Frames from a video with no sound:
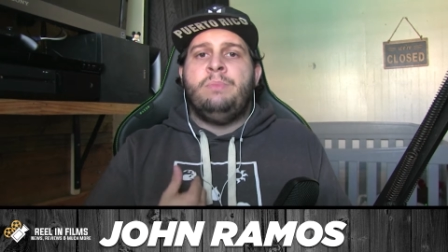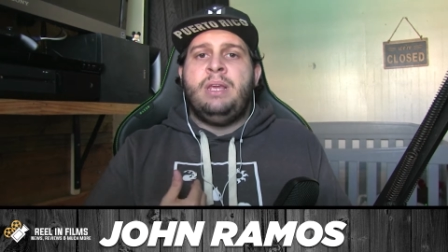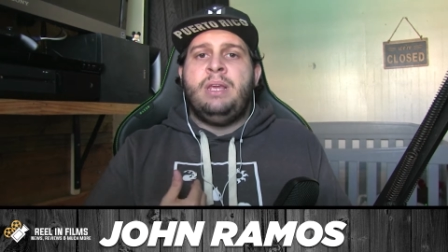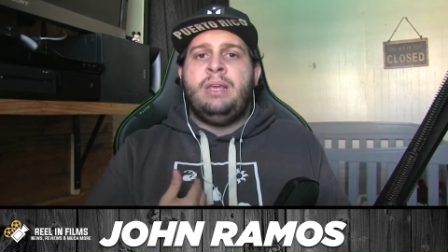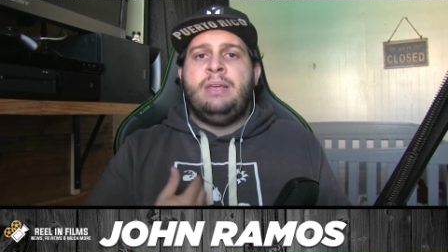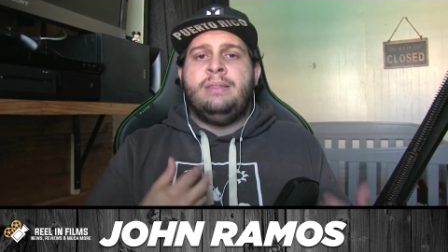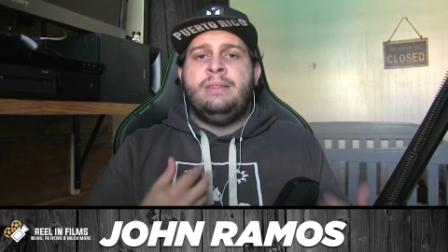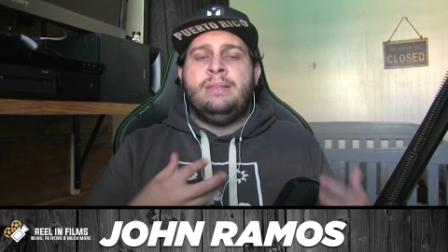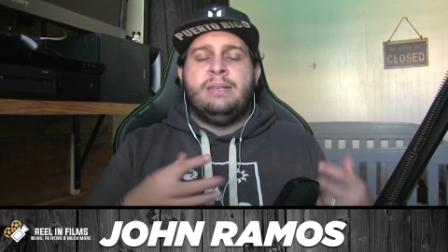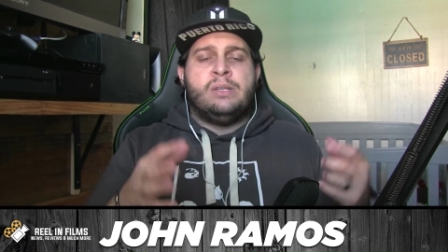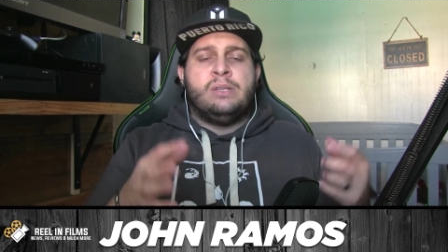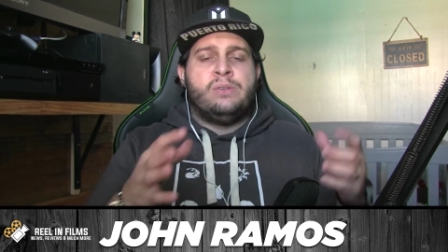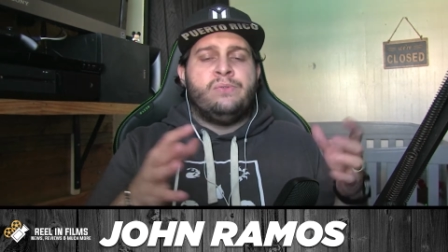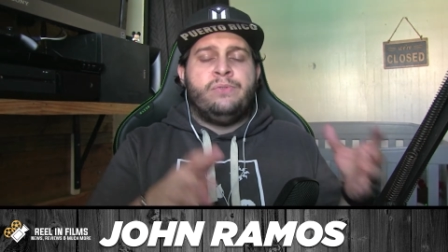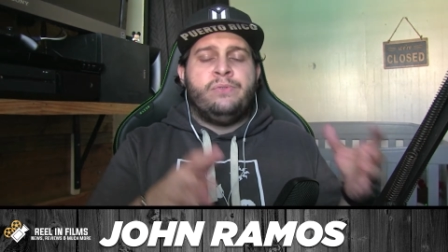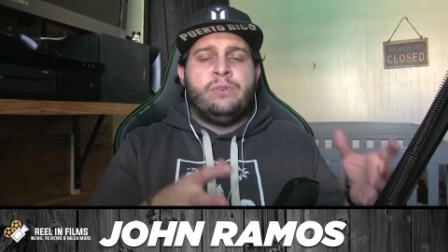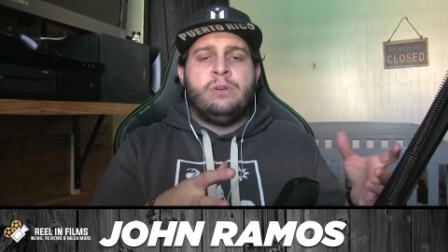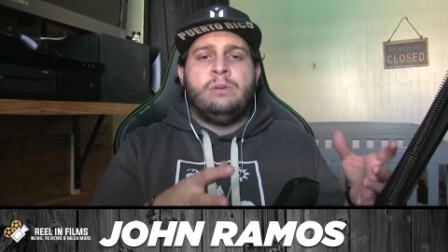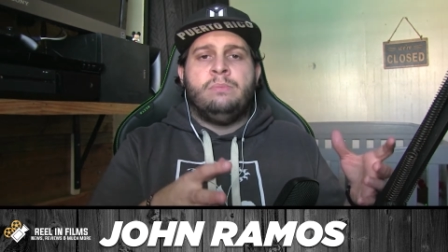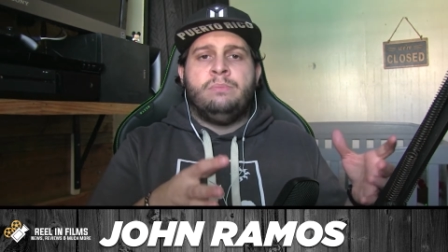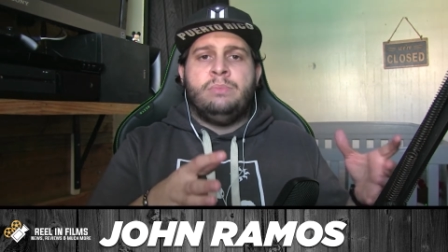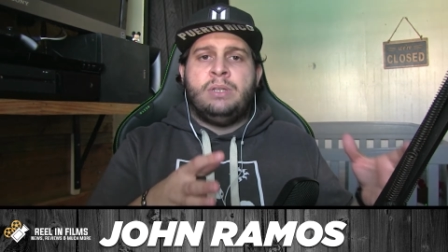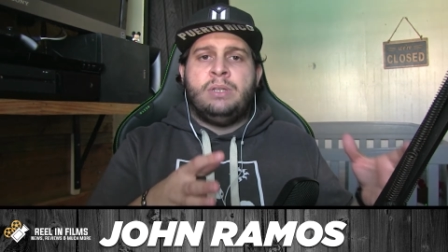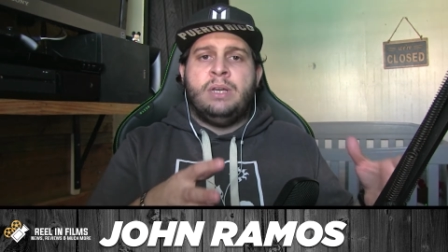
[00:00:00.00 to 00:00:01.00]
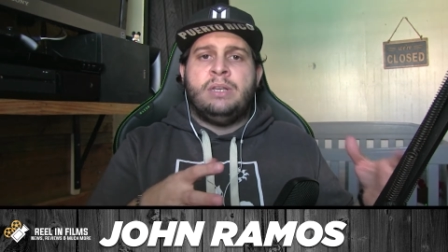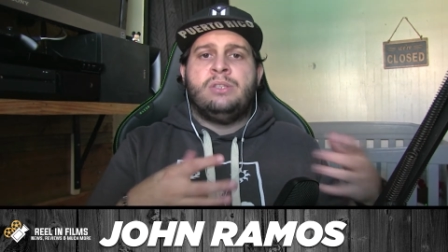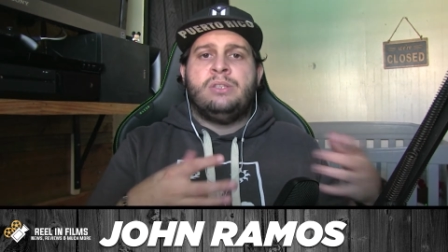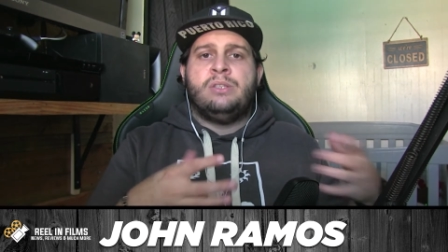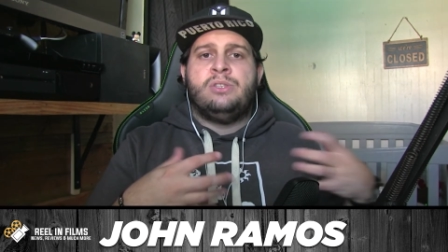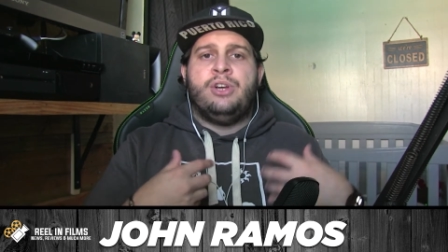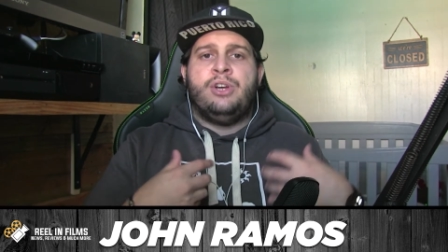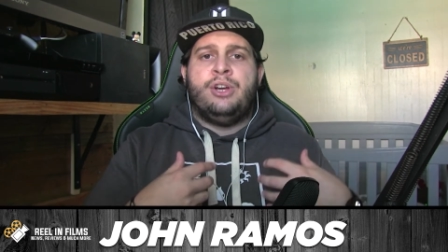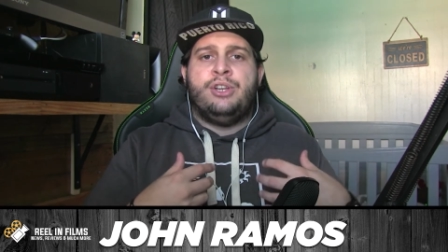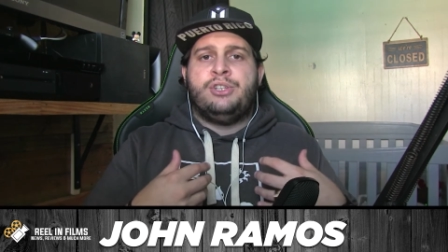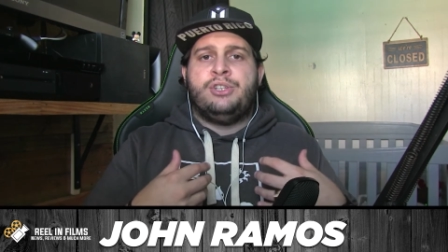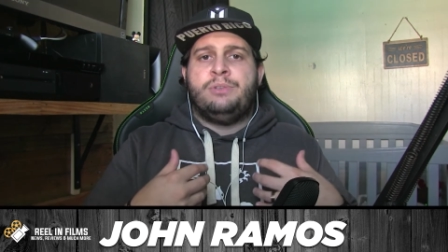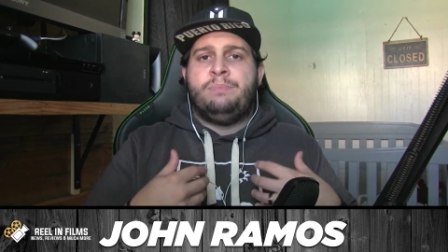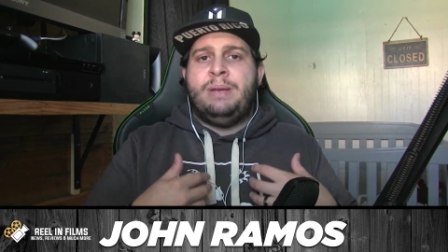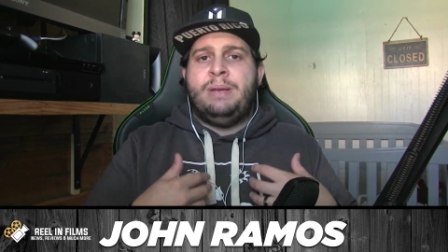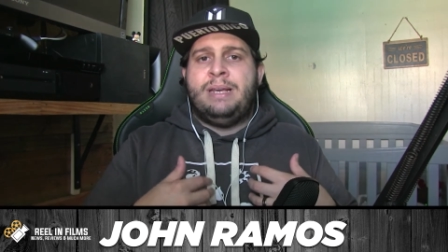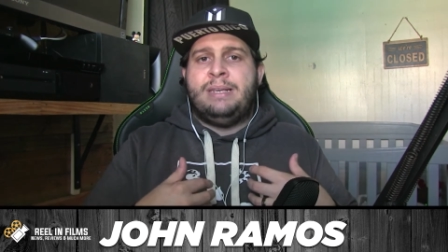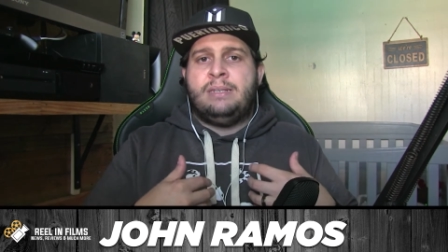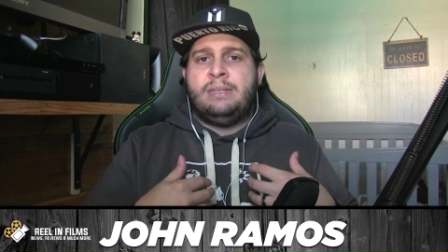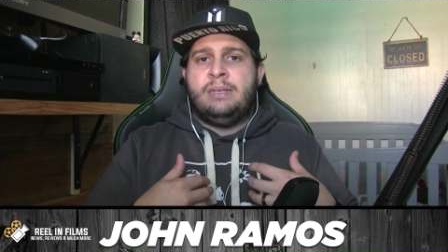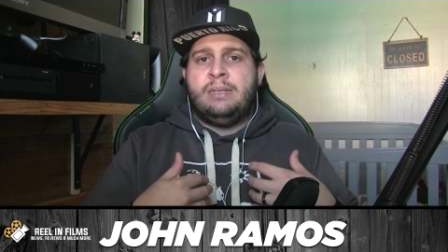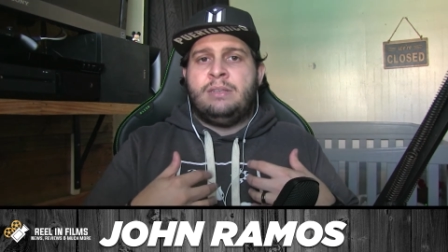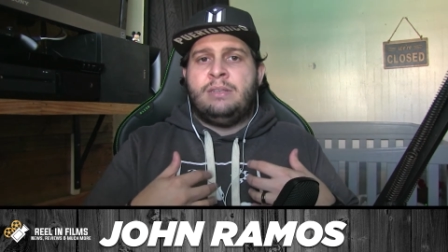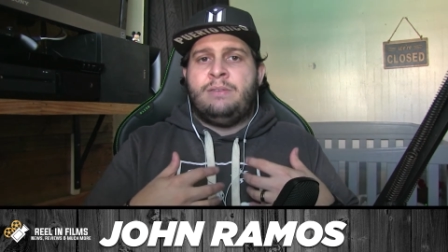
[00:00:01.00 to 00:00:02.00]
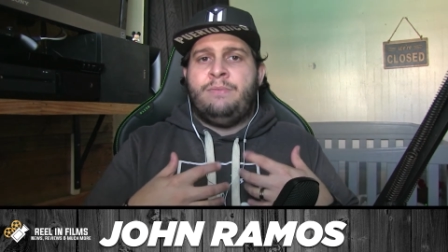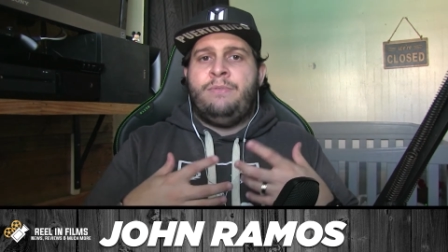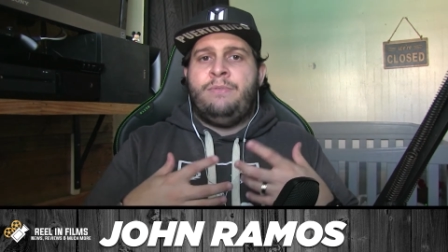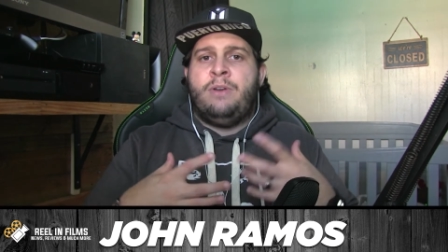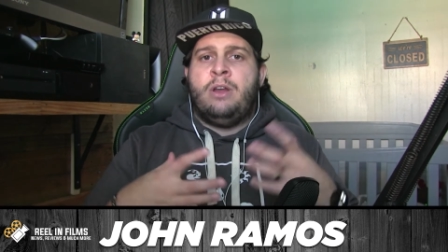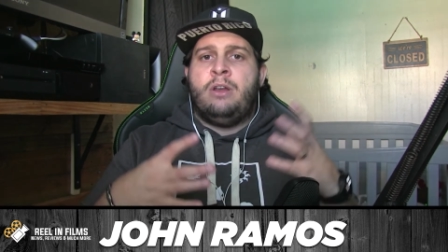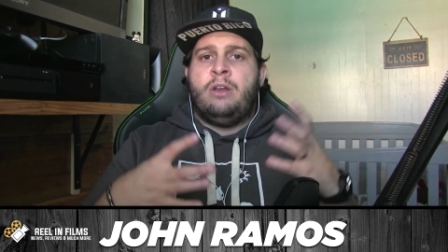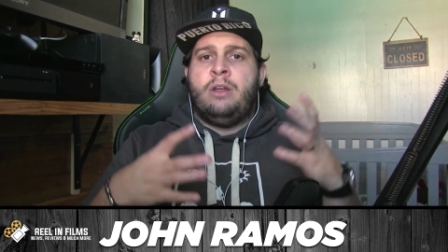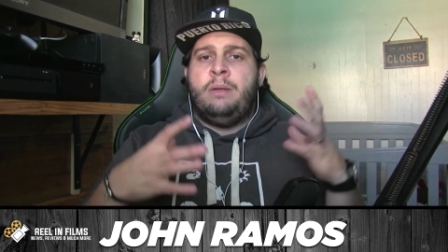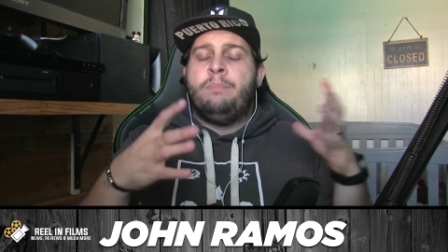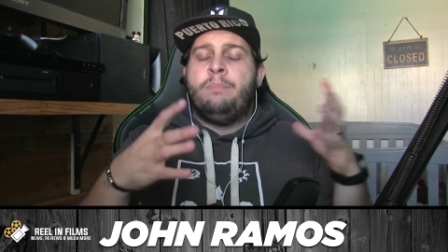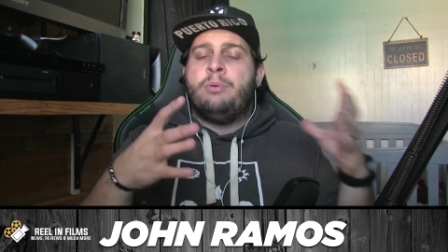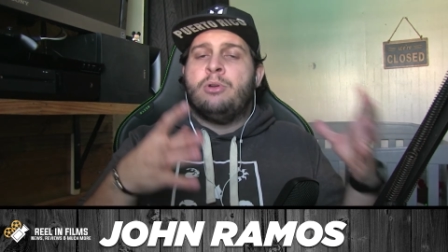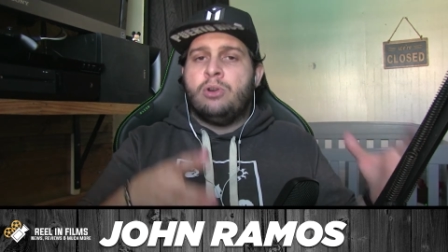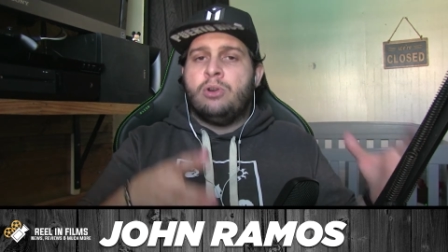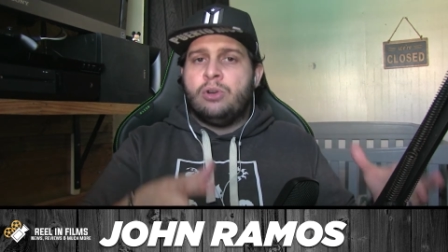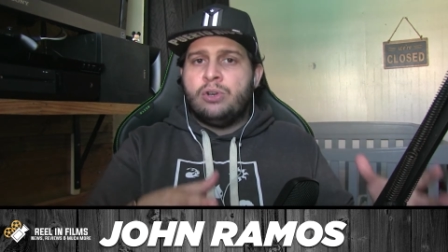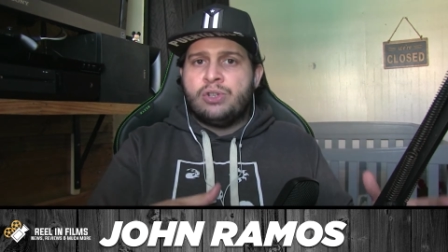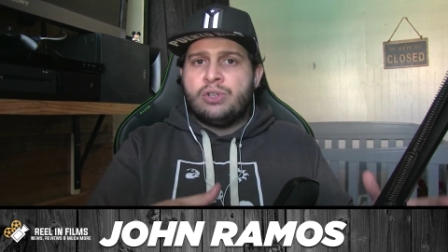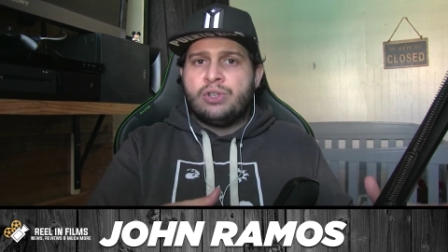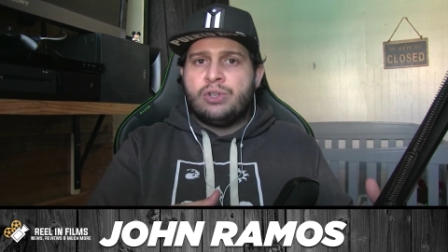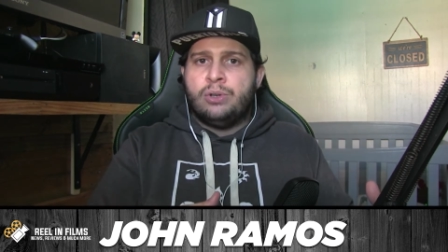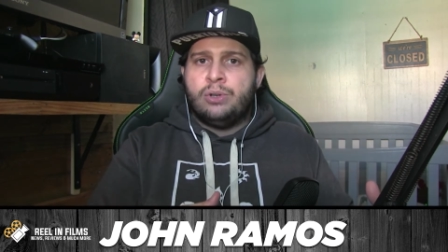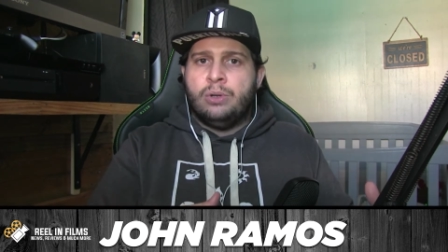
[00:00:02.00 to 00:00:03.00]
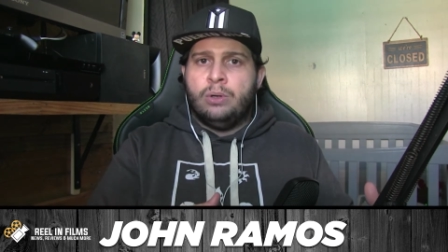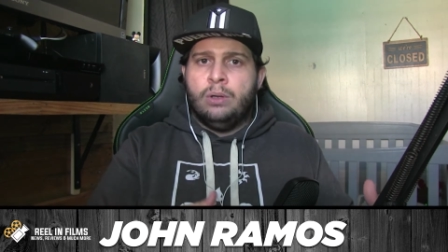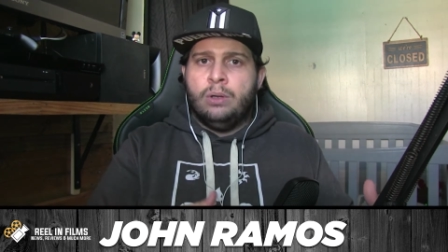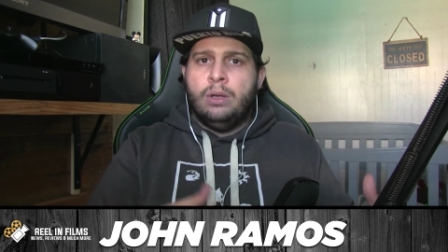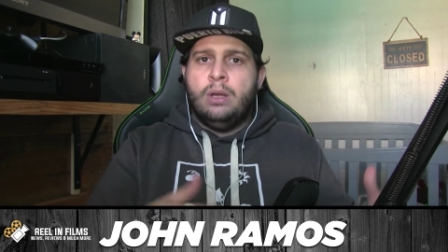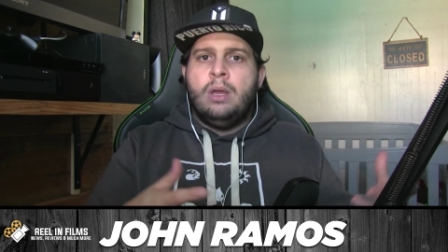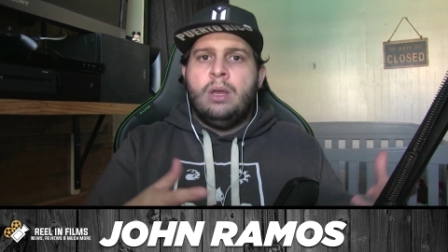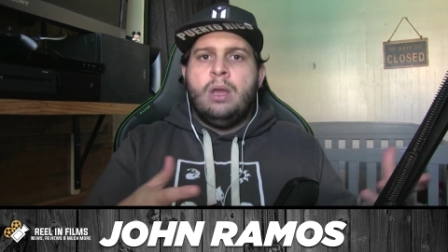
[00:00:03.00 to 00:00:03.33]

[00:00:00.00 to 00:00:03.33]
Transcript: this film does touch bases very personal